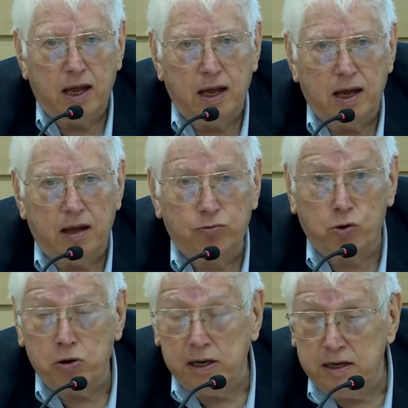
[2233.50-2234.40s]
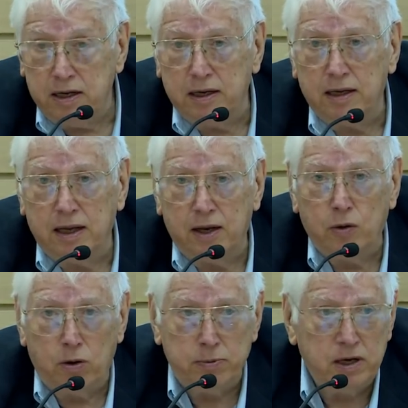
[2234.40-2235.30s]
rural India and
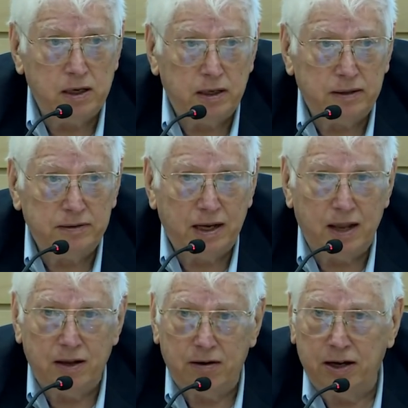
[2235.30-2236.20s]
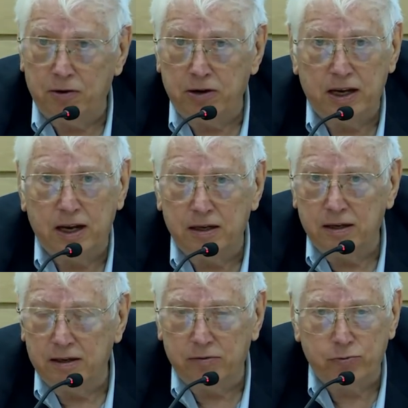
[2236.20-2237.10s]
urban India. And there, here
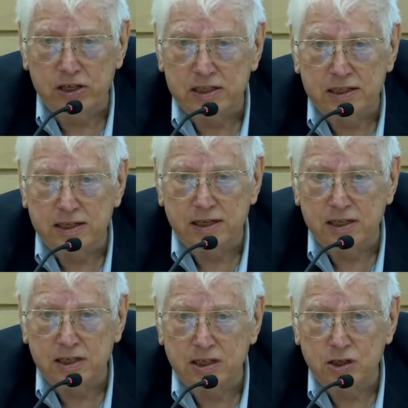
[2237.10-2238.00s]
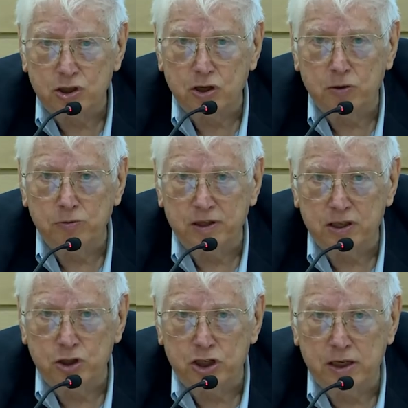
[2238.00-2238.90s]
again, the recent statistics have shown
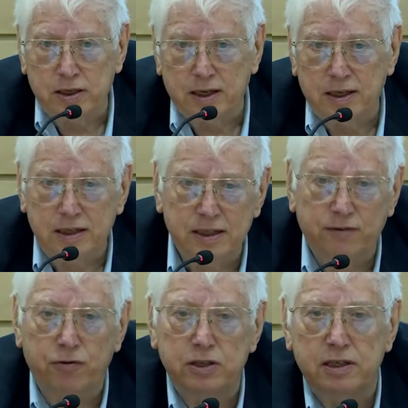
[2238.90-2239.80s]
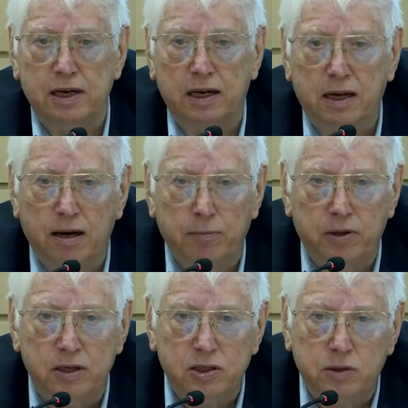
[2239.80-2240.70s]
that the difference in income
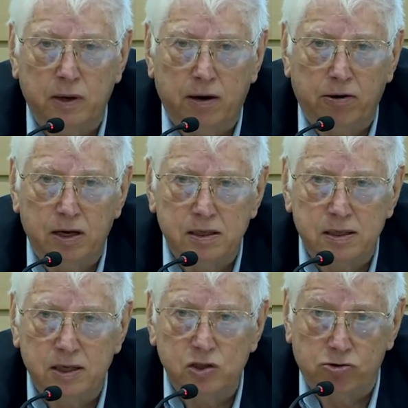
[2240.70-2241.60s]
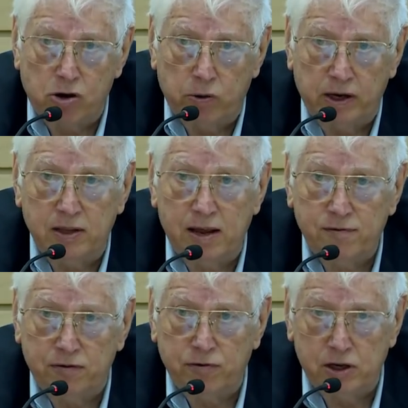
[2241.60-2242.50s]
of these two areas is growing, and they
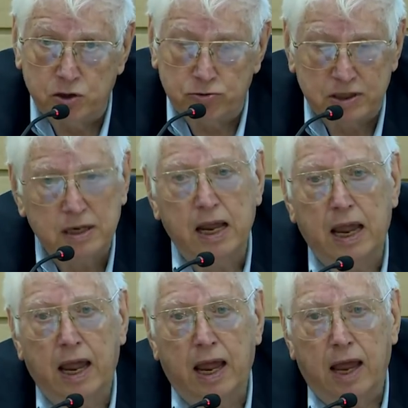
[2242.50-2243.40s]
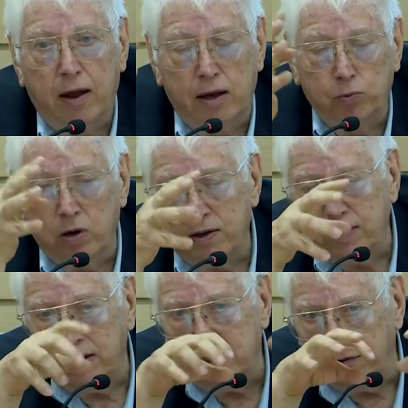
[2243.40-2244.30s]
have different interests. And one of
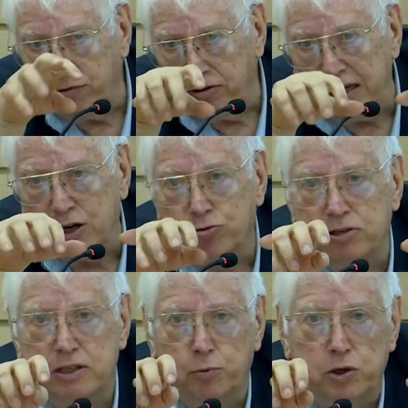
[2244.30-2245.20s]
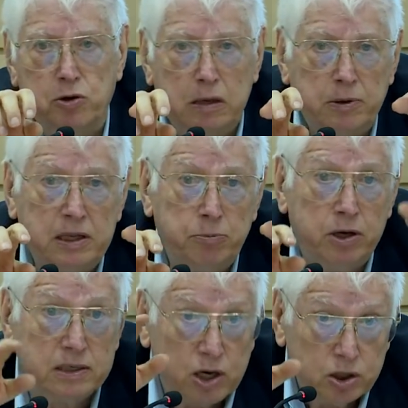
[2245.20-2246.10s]
the differing interests that we talk about in the
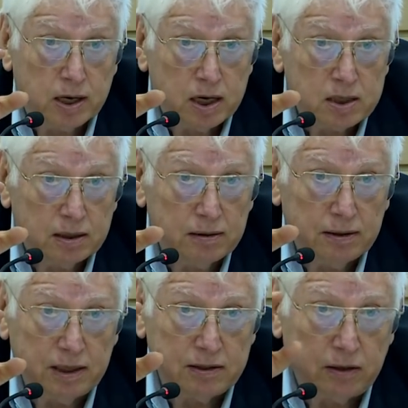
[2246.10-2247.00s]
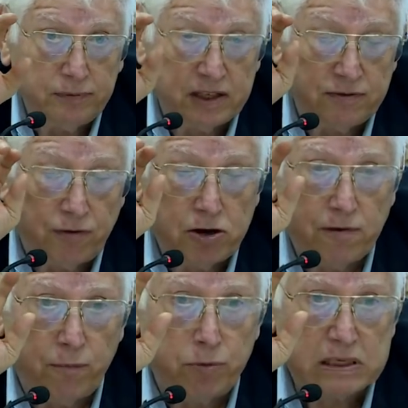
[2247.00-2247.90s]
book is education. There's a very
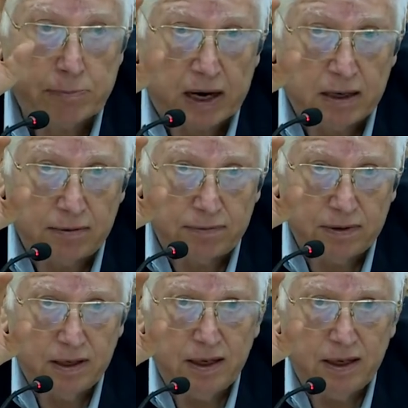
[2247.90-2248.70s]
different perspective